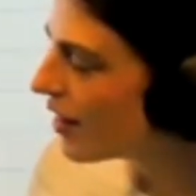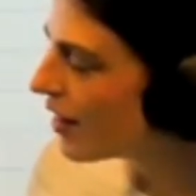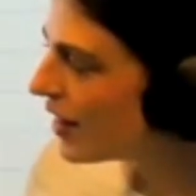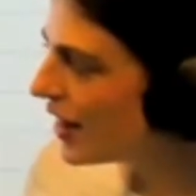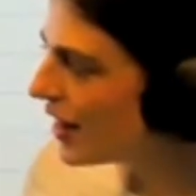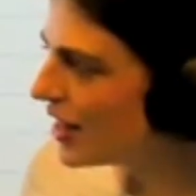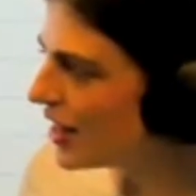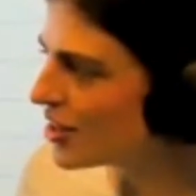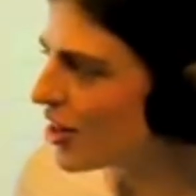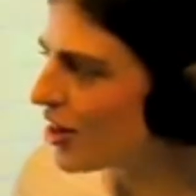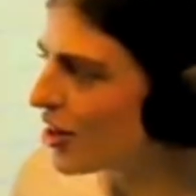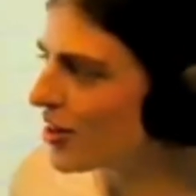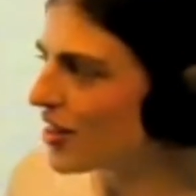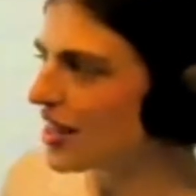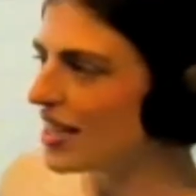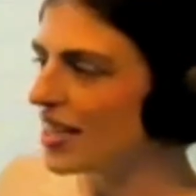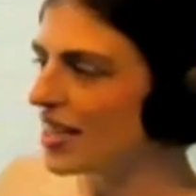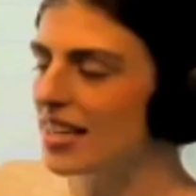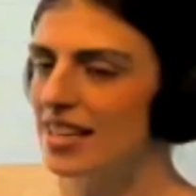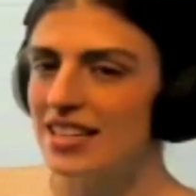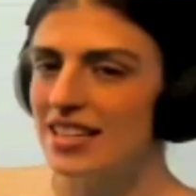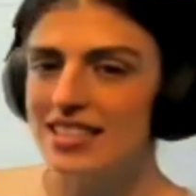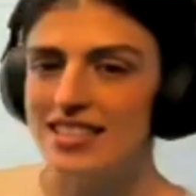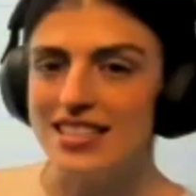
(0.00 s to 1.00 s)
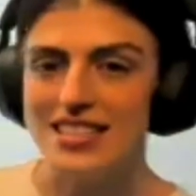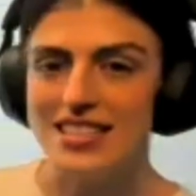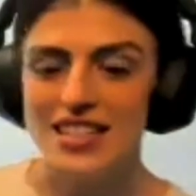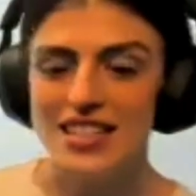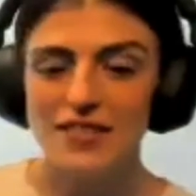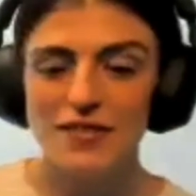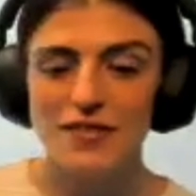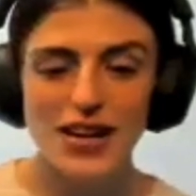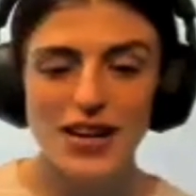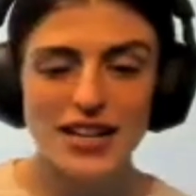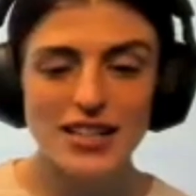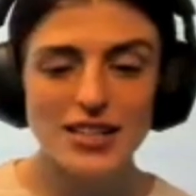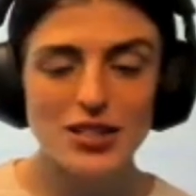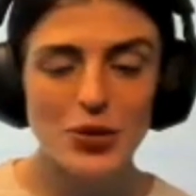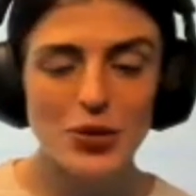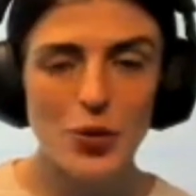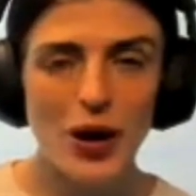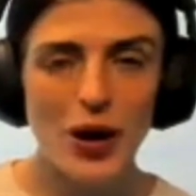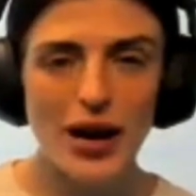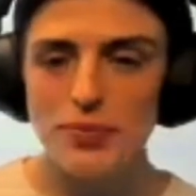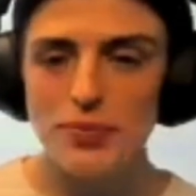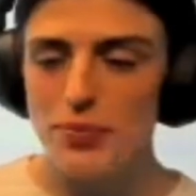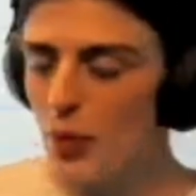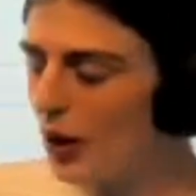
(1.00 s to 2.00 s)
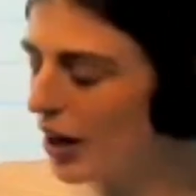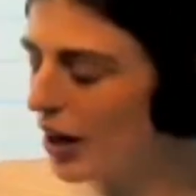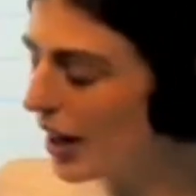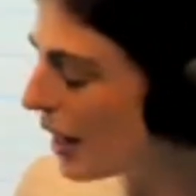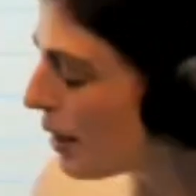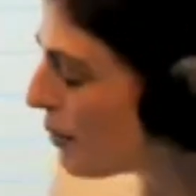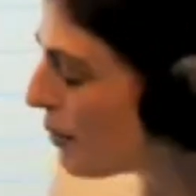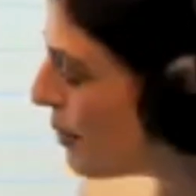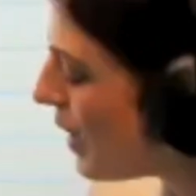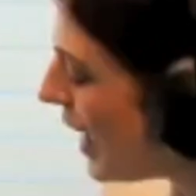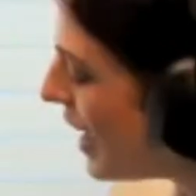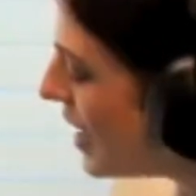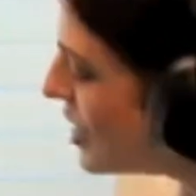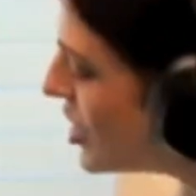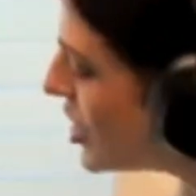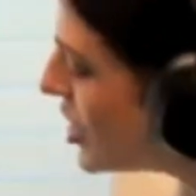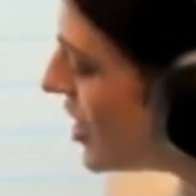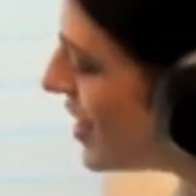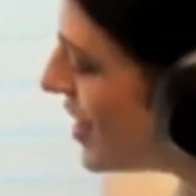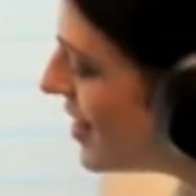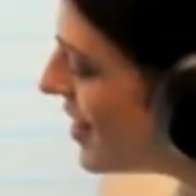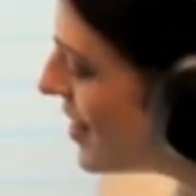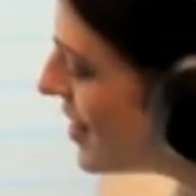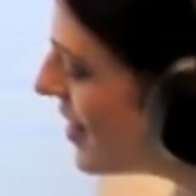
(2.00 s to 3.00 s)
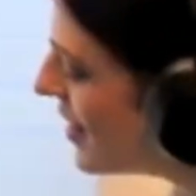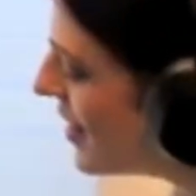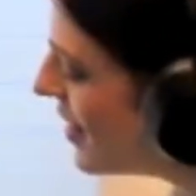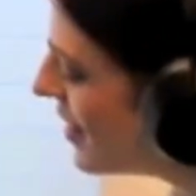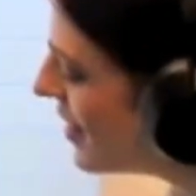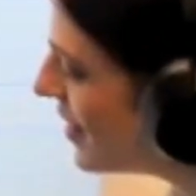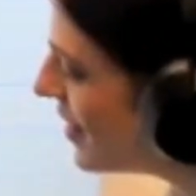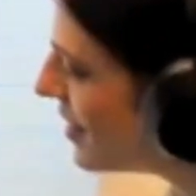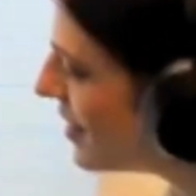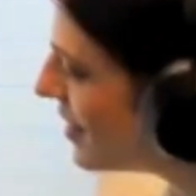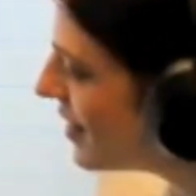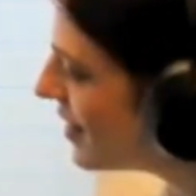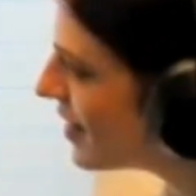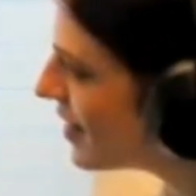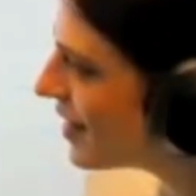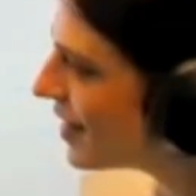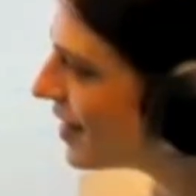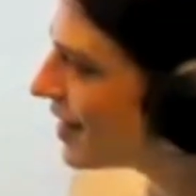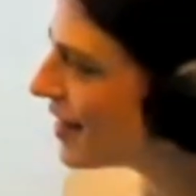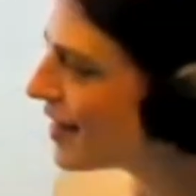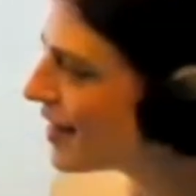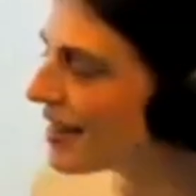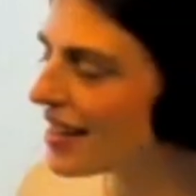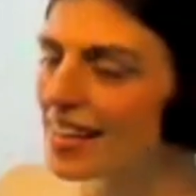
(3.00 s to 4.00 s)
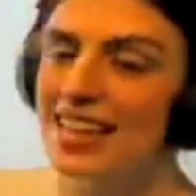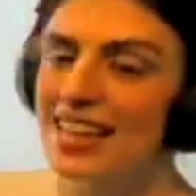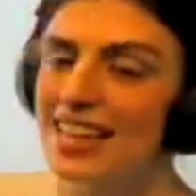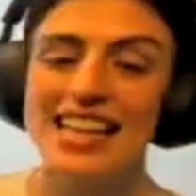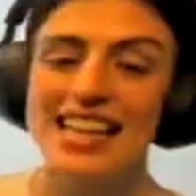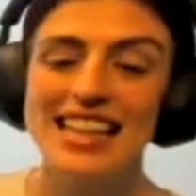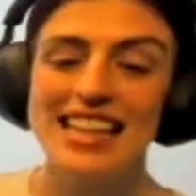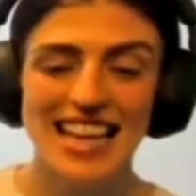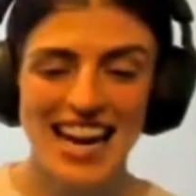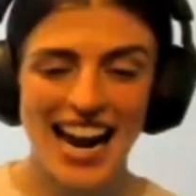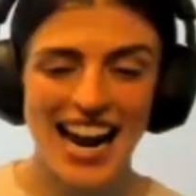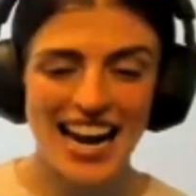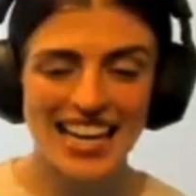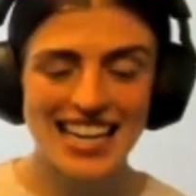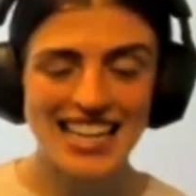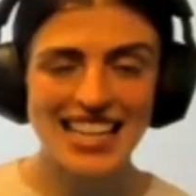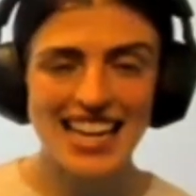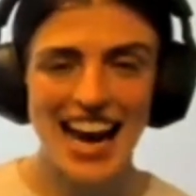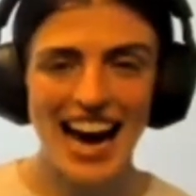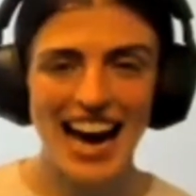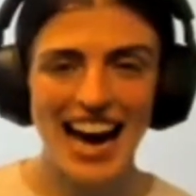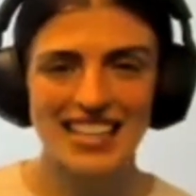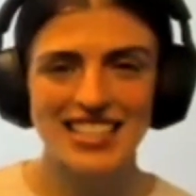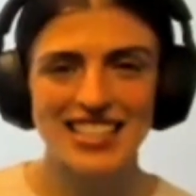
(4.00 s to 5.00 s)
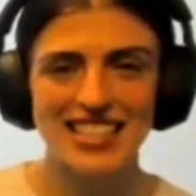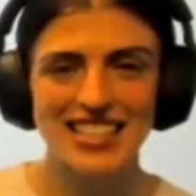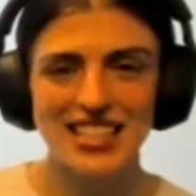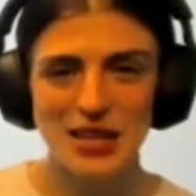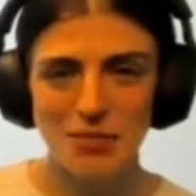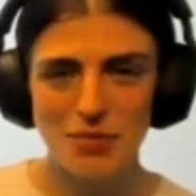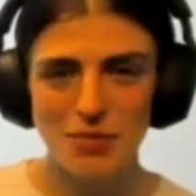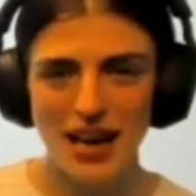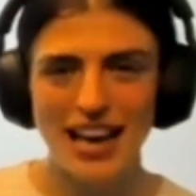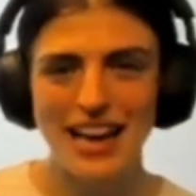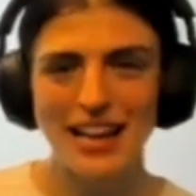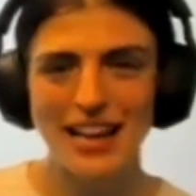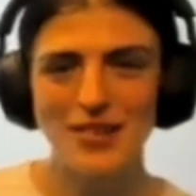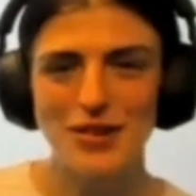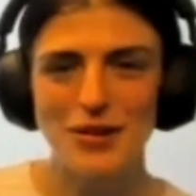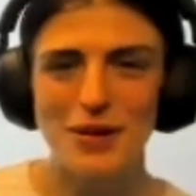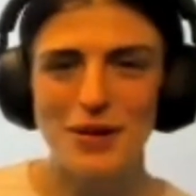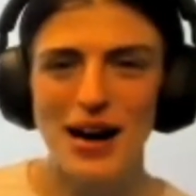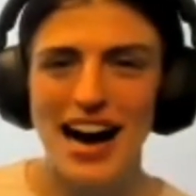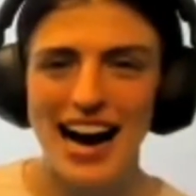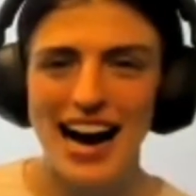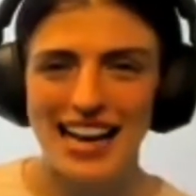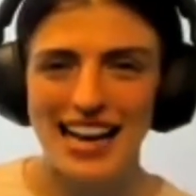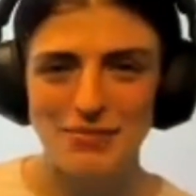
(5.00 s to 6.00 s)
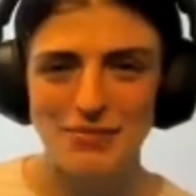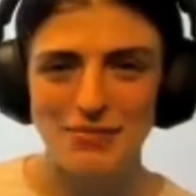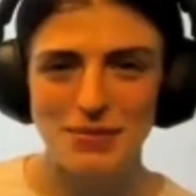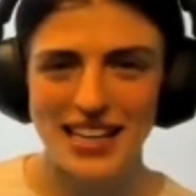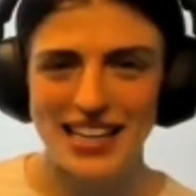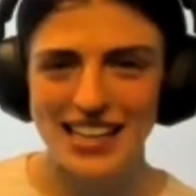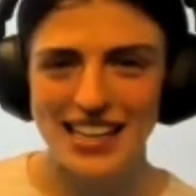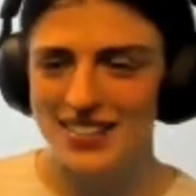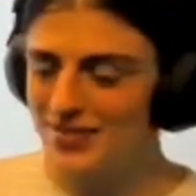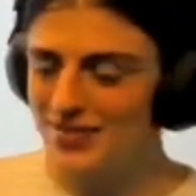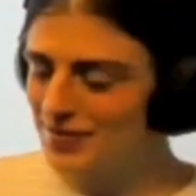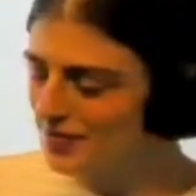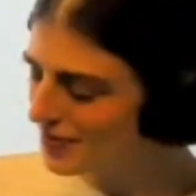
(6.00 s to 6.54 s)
these are the different whiteboarding pages that I can add to the panel behind me.